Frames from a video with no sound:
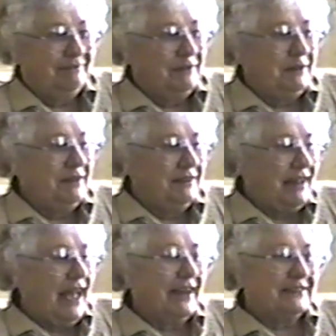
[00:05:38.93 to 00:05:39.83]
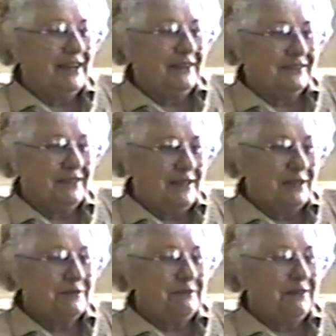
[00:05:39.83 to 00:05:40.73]
we'd act out
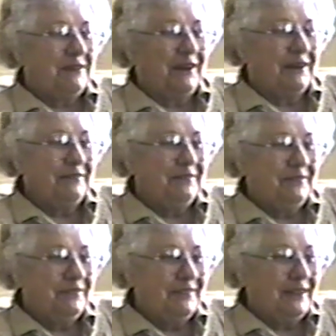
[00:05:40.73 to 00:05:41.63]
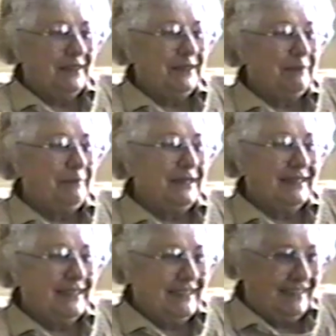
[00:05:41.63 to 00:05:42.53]
things with our little men.